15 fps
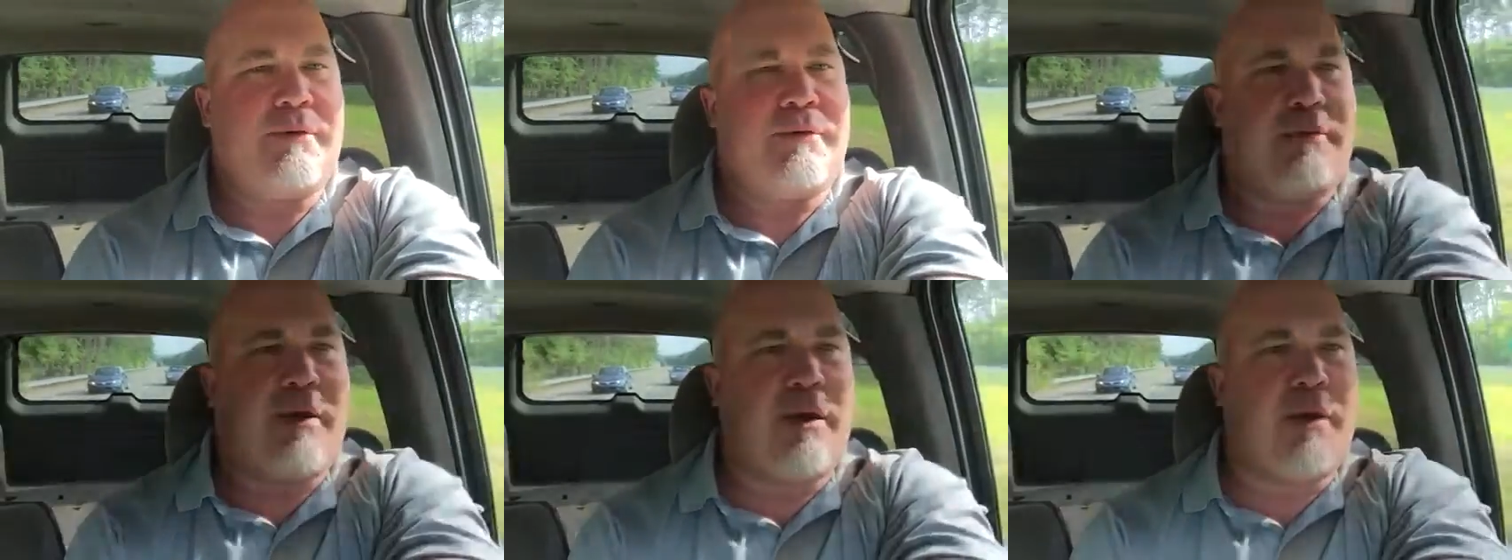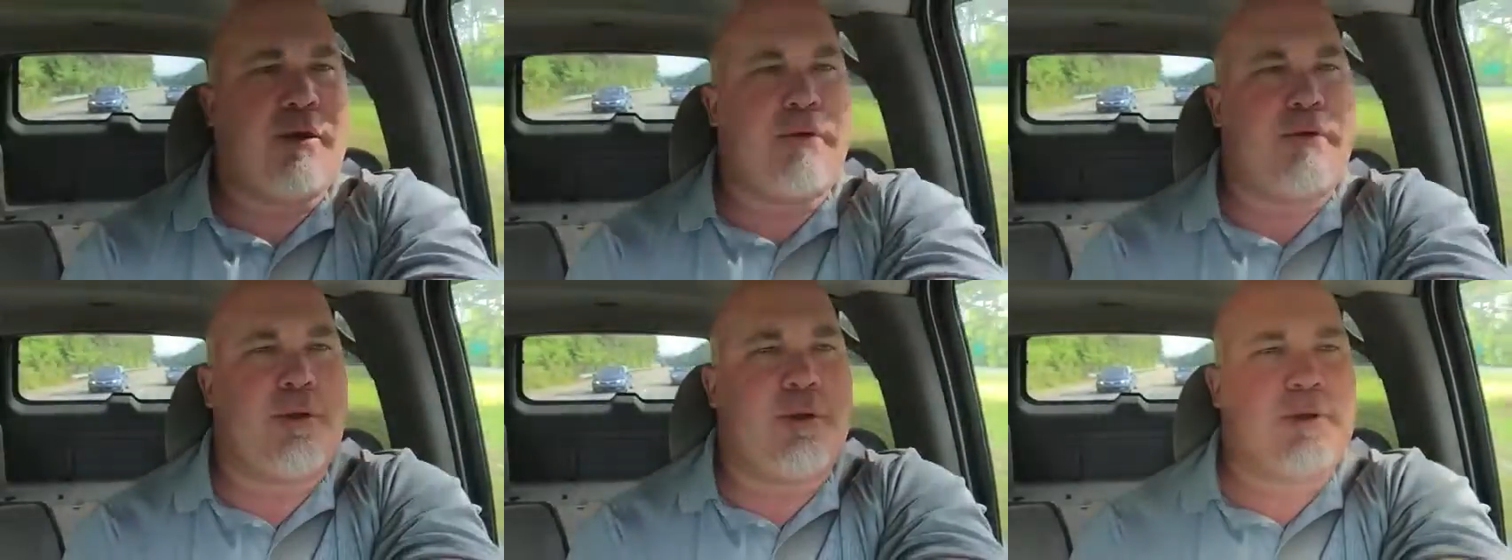the
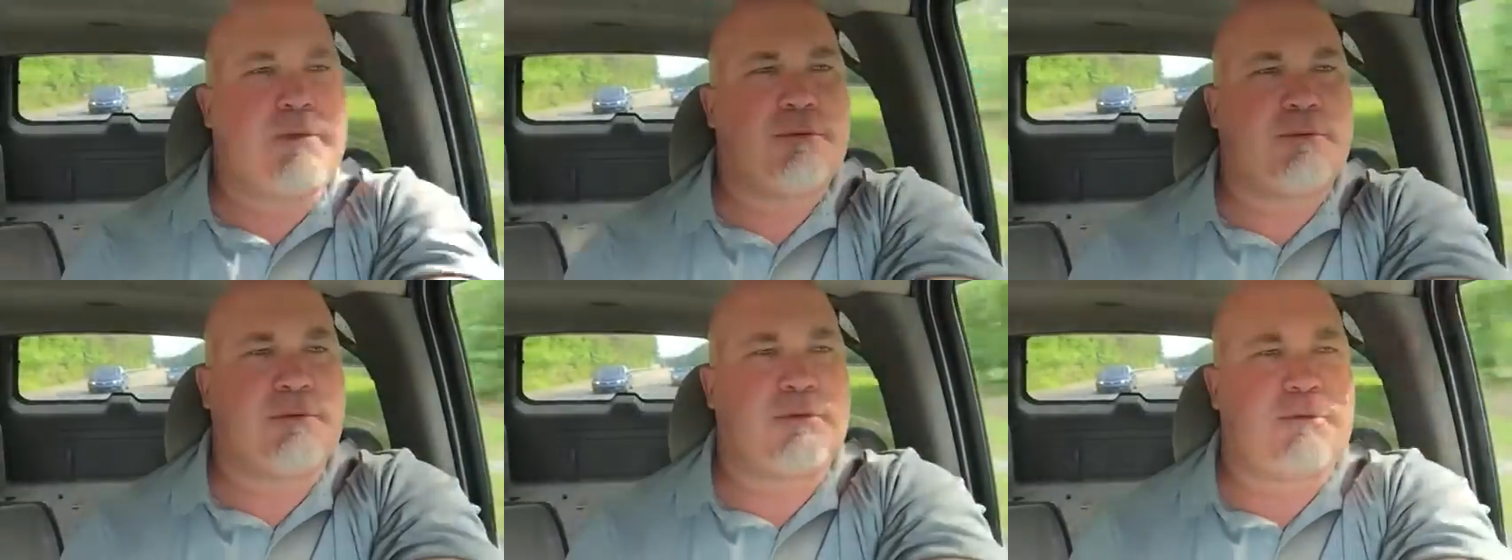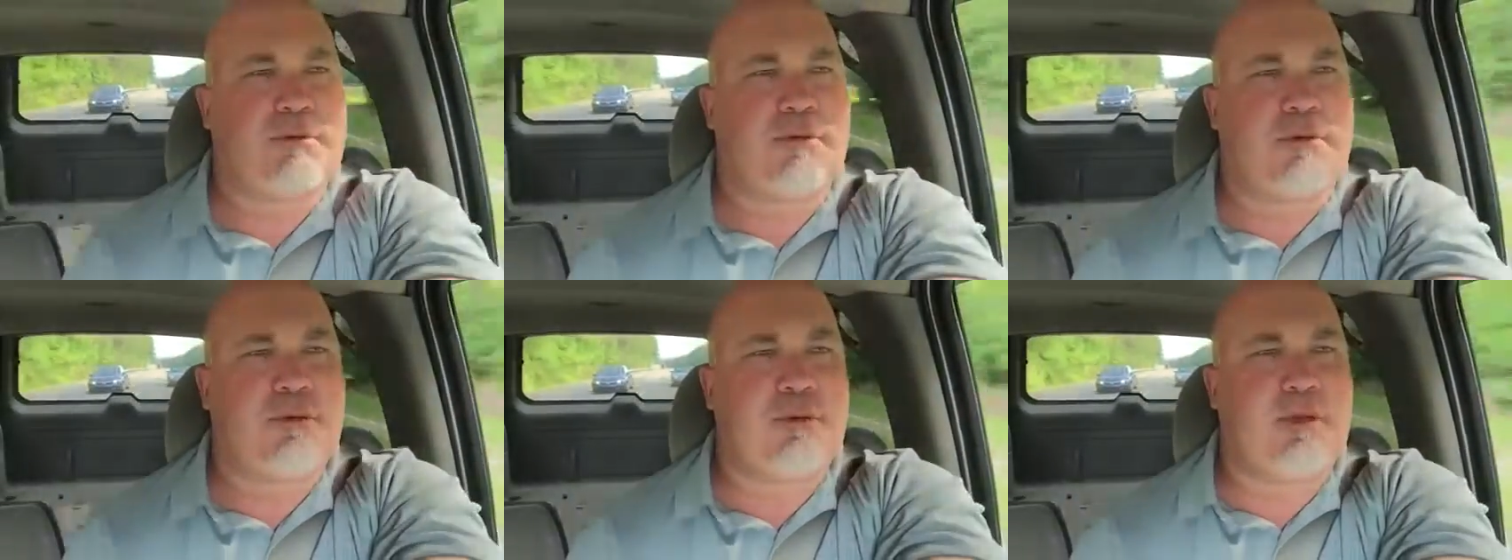road,
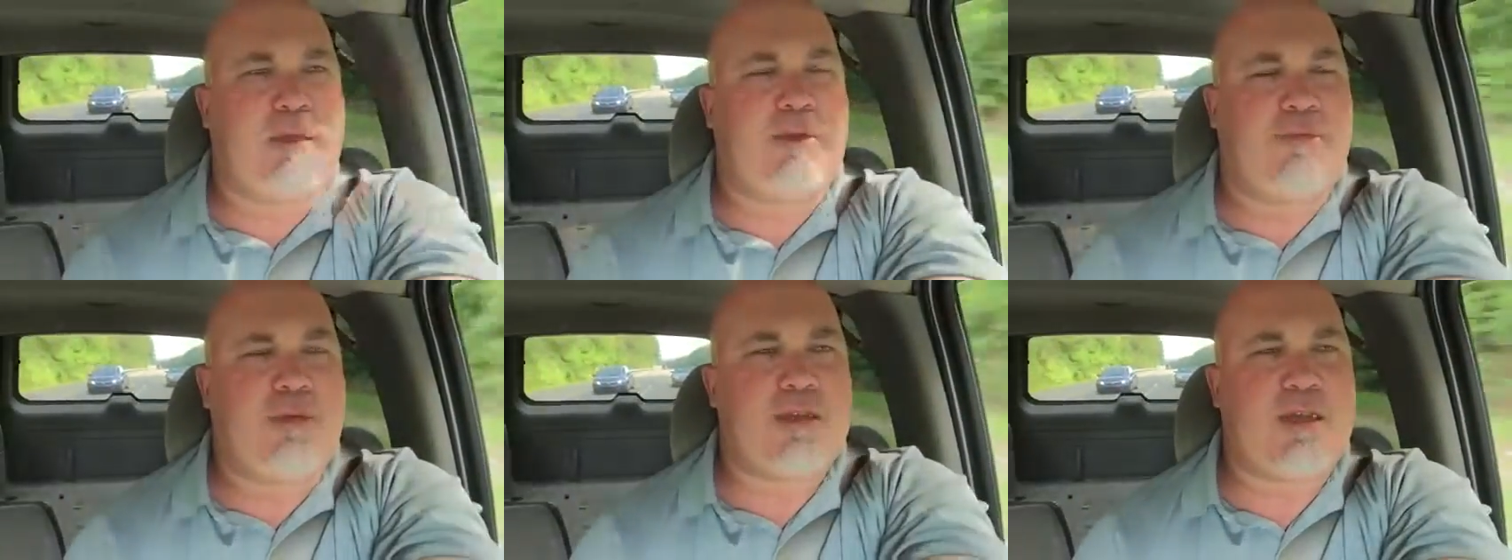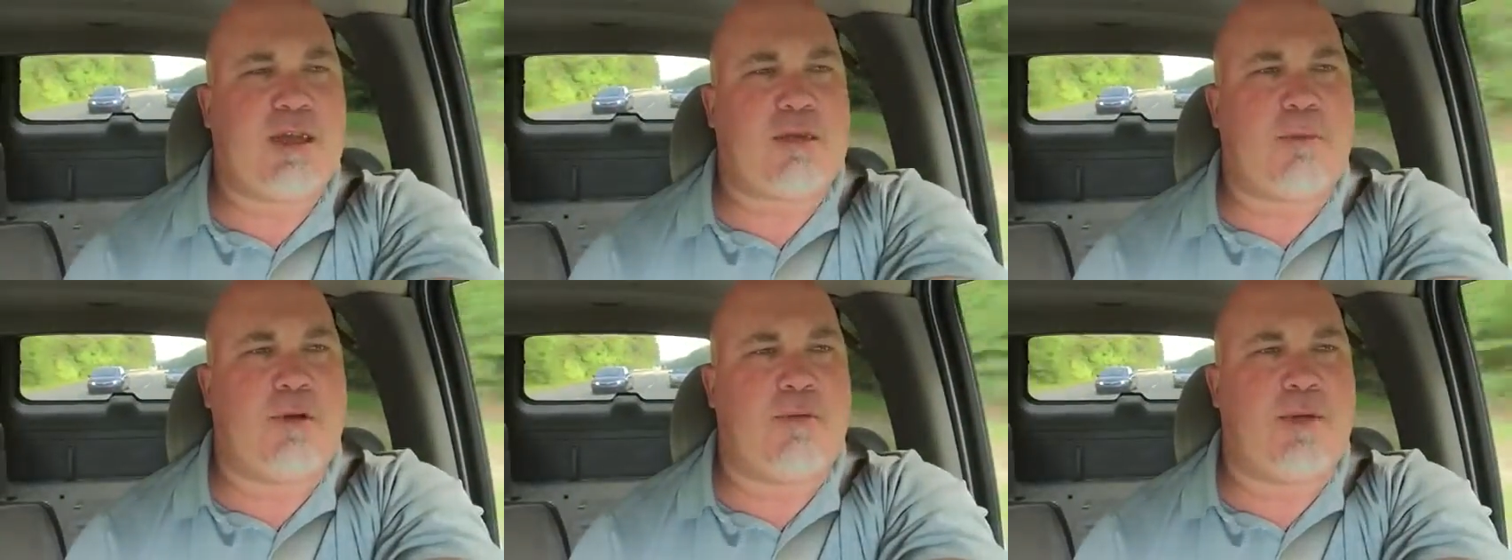I feel like
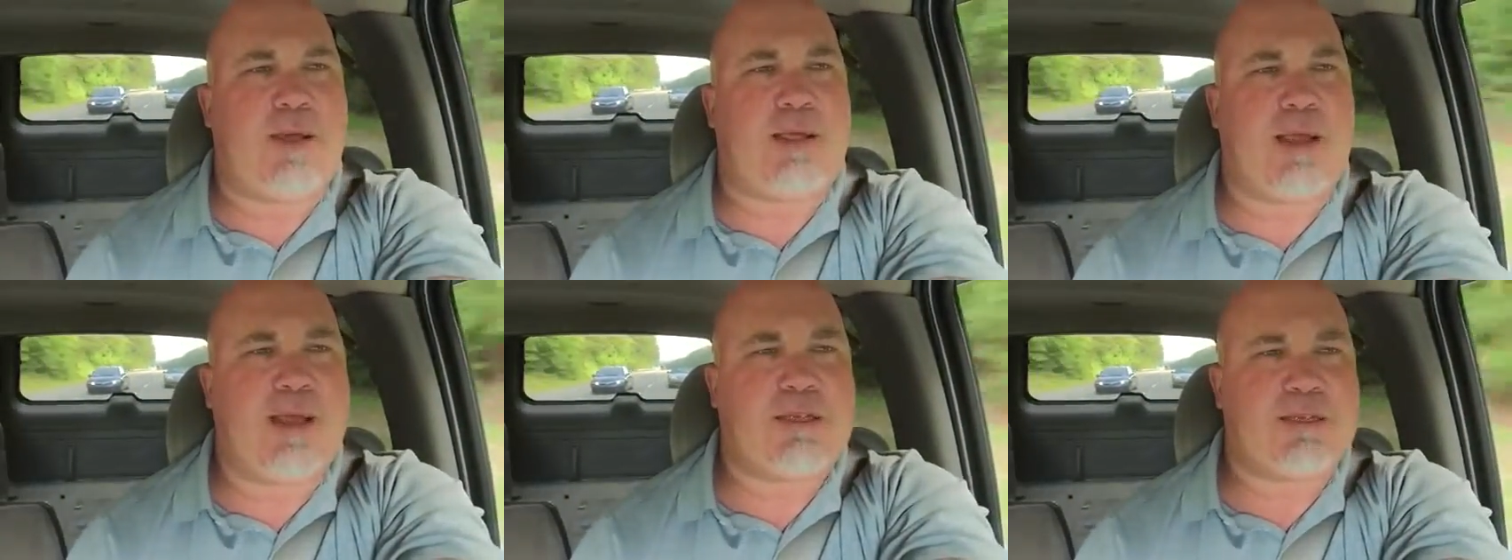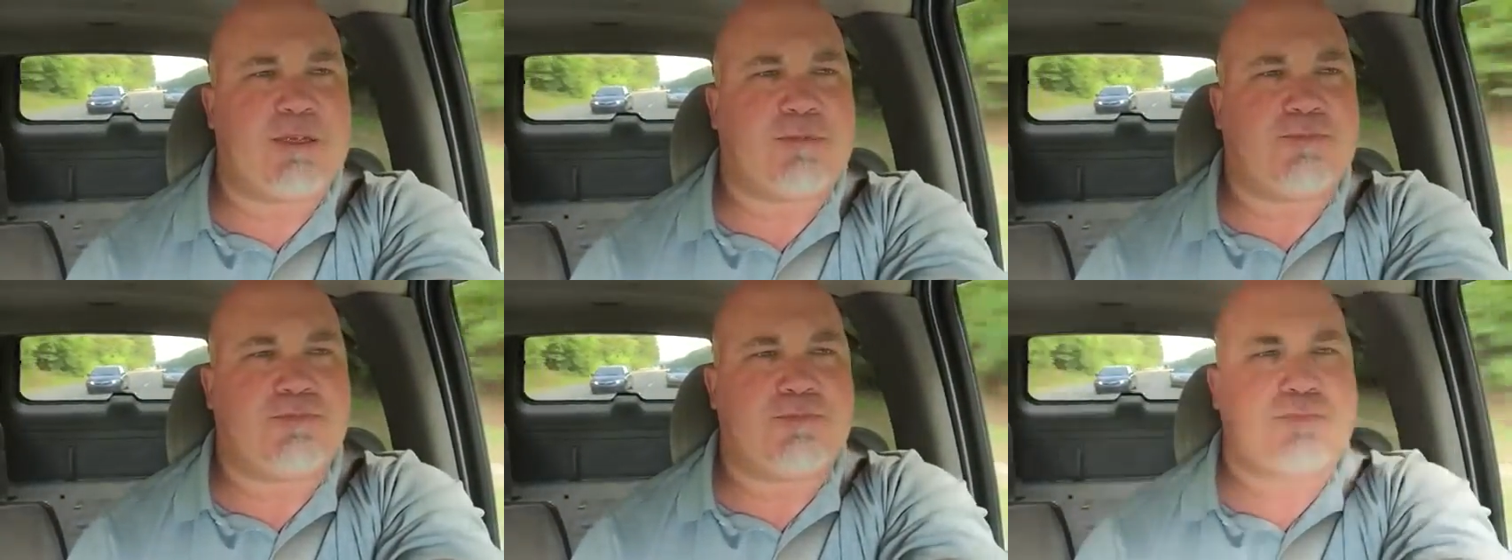I'm on
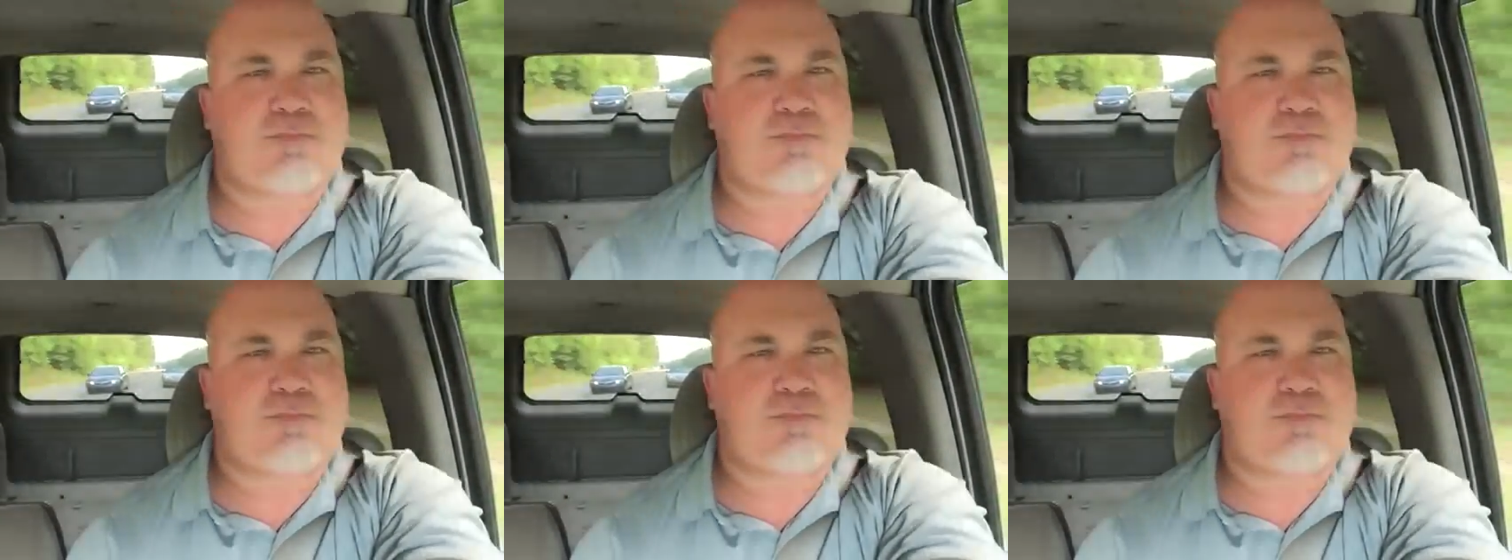vacation.